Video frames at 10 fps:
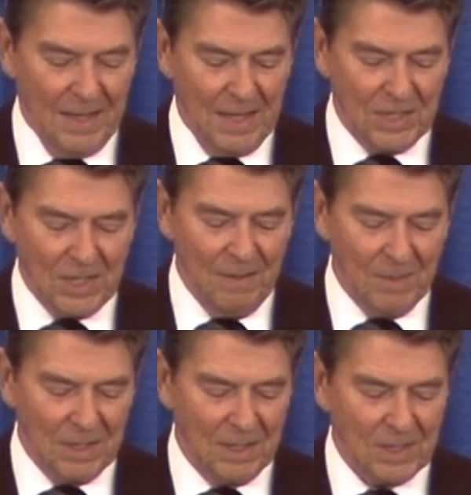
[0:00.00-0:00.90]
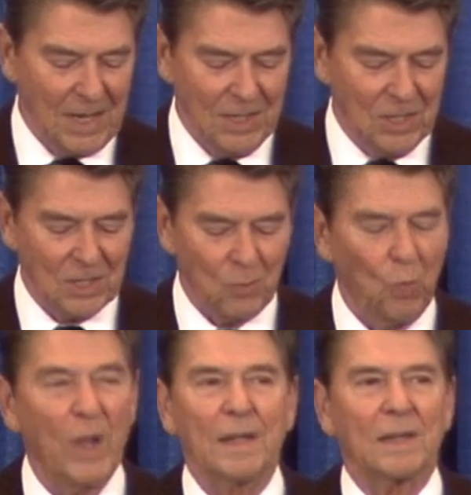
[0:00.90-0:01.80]
They seemed to say, just
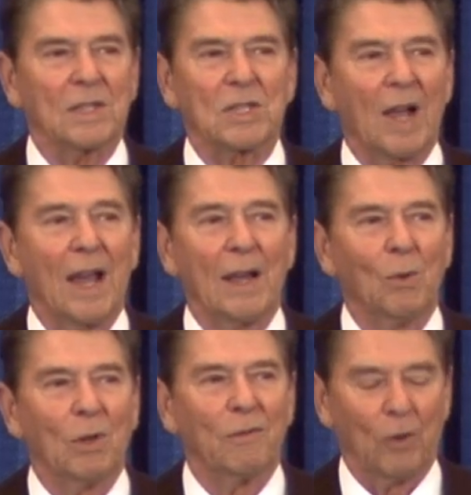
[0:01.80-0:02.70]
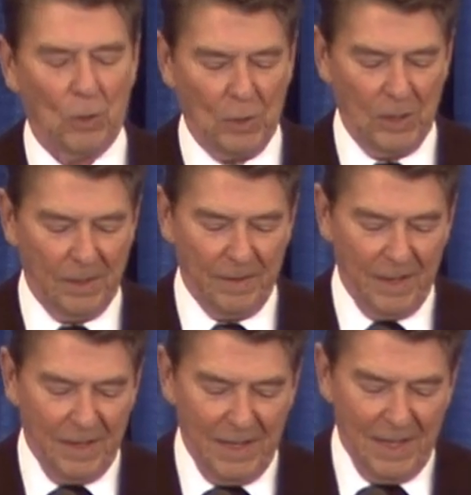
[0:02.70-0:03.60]
wait, the sky will fall.
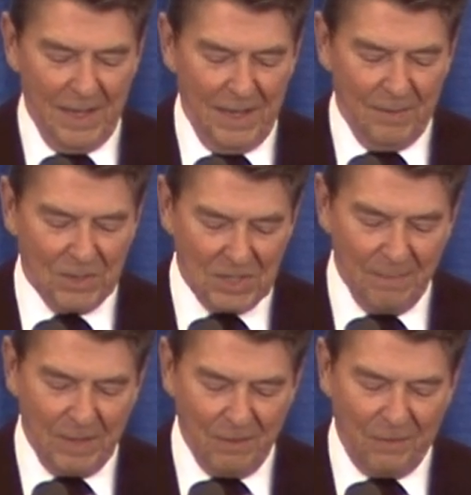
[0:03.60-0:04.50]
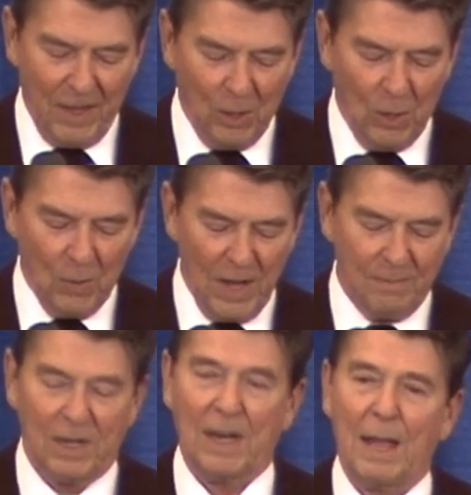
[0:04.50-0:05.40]
Well, something fell all right,
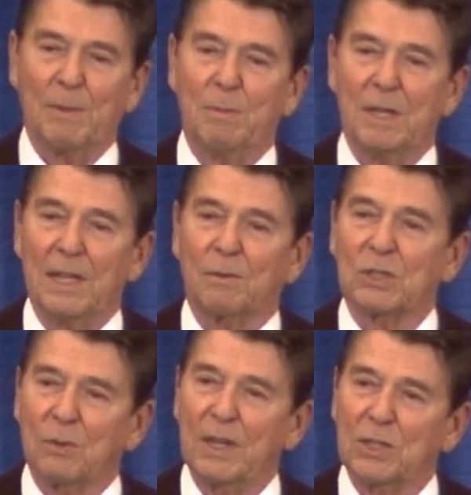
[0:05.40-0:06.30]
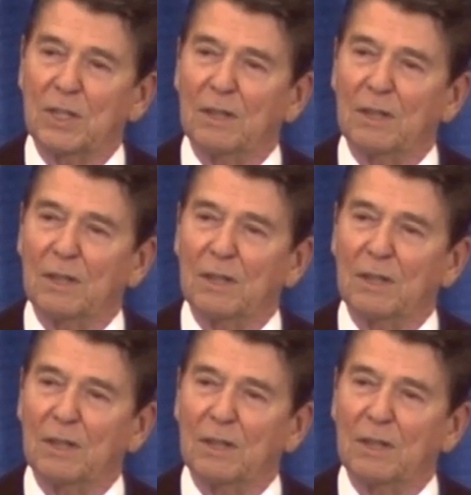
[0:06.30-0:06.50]
but it happened to be interest rates and